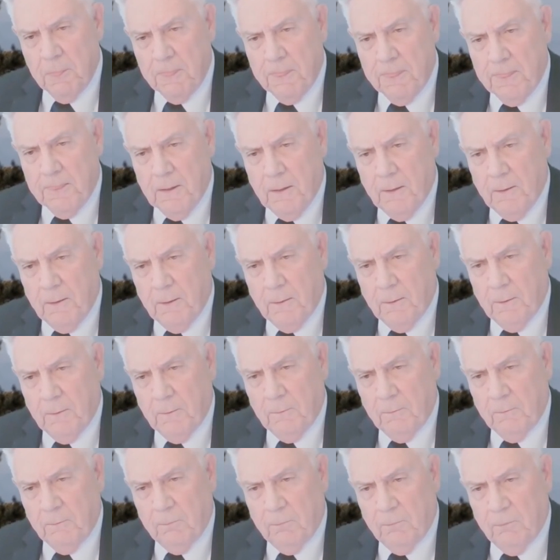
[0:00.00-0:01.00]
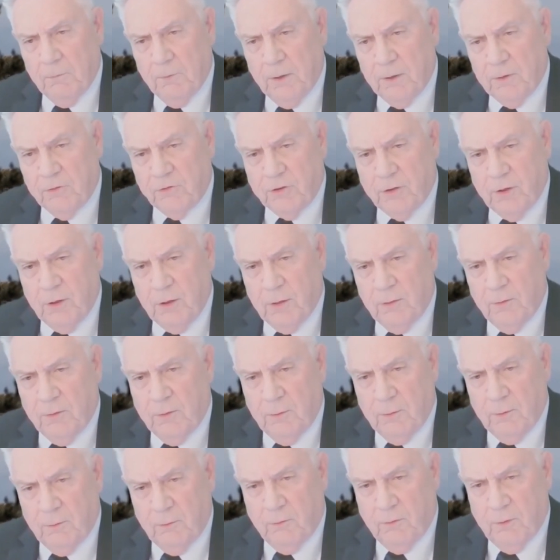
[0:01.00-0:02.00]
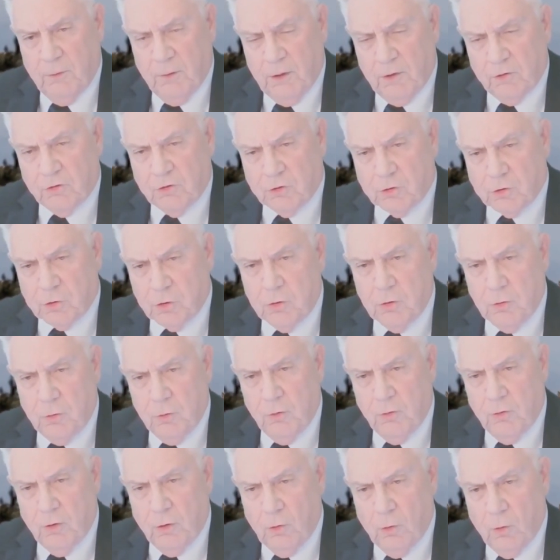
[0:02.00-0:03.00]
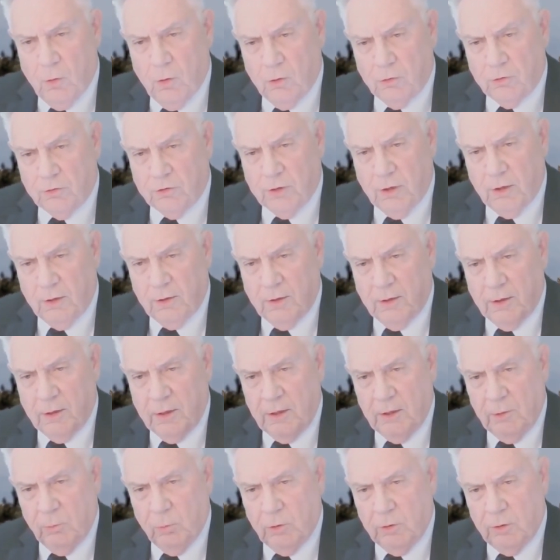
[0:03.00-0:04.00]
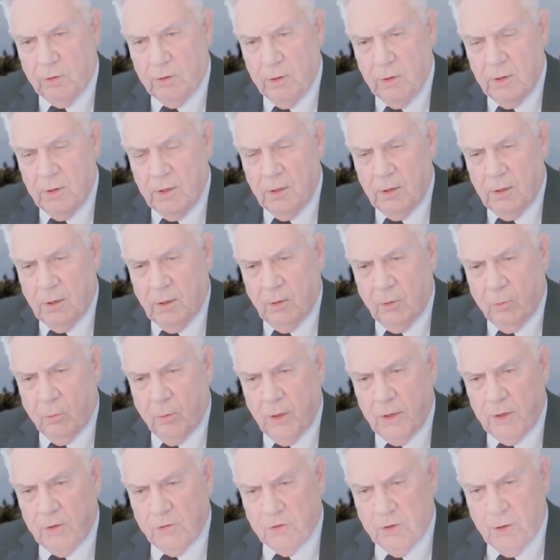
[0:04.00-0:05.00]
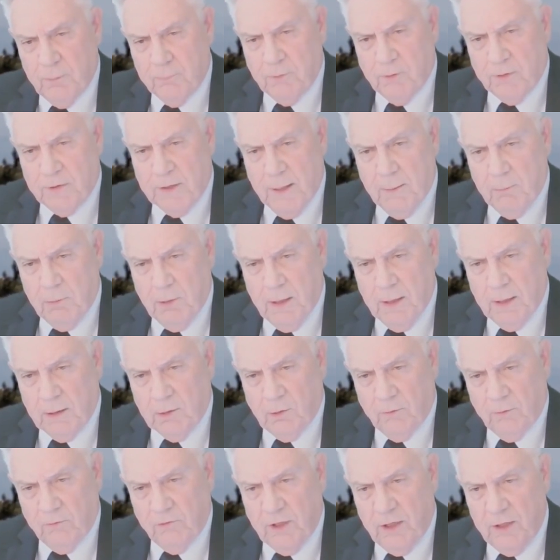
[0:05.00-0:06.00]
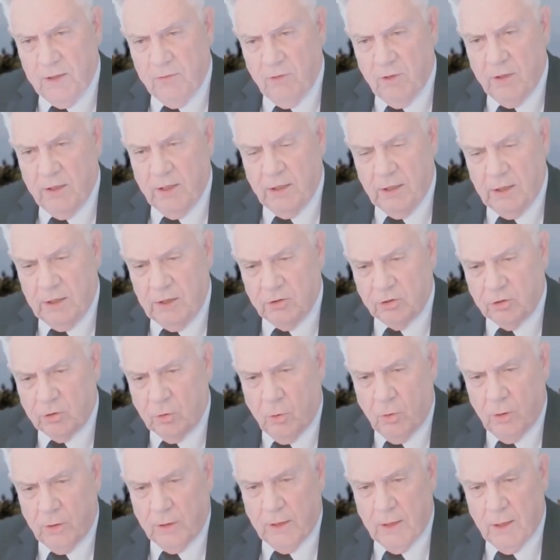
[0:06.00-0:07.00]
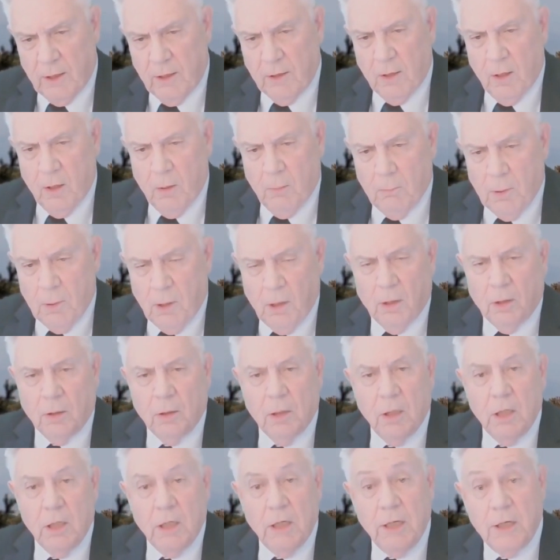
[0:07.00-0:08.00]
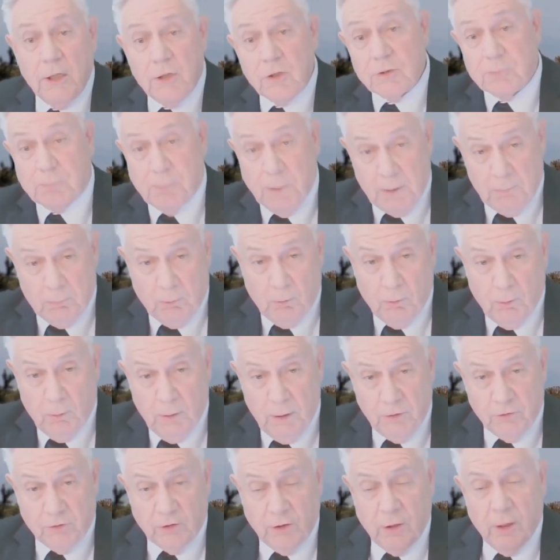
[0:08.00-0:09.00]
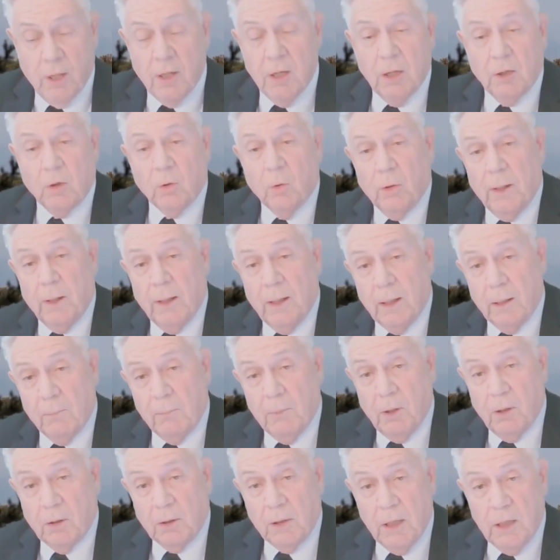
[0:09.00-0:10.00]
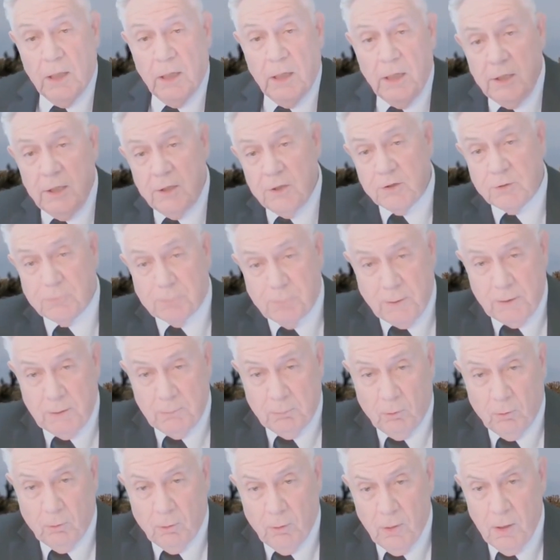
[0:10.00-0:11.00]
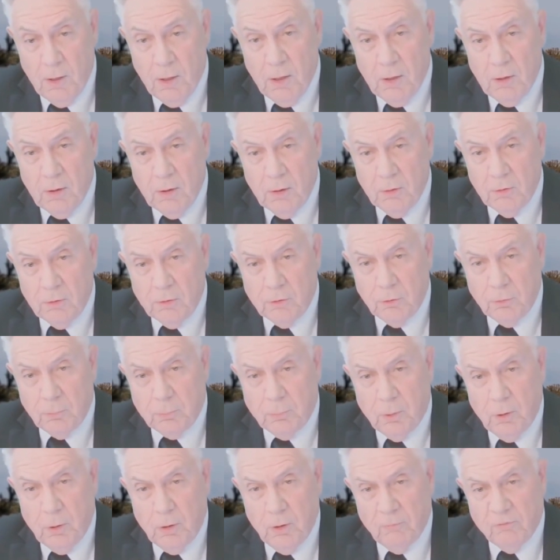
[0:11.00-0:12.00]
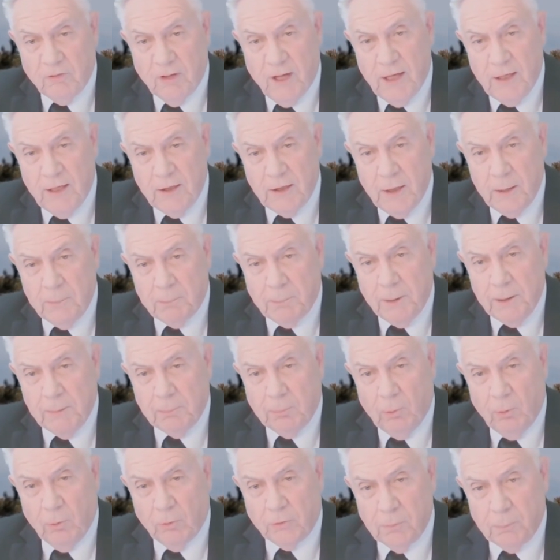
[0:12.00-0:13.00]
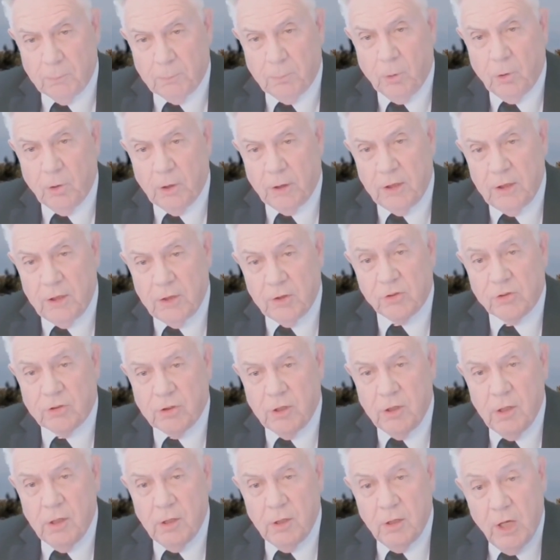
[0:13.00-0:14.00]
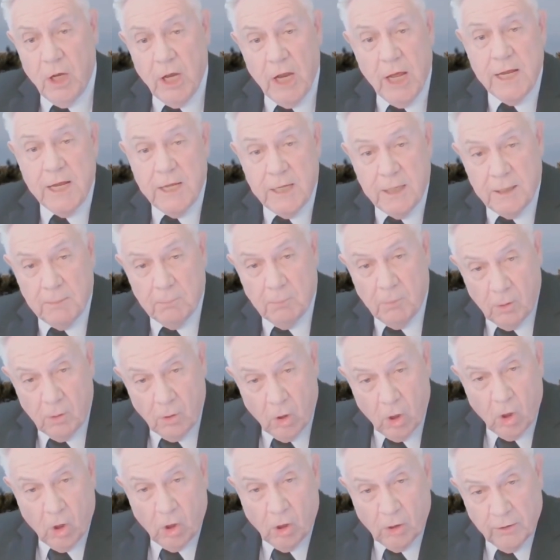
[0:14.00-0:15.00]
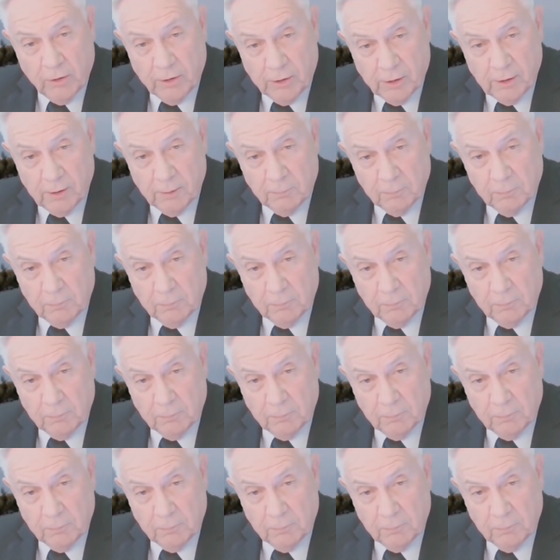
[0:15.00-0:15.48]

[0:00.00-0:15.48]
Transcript: uh, they said, It's true, the Lord said that He would uh, raise up the tabernacle of David, and He's going out among His people. He said, Going out among His people to put, find a people to put His name on them.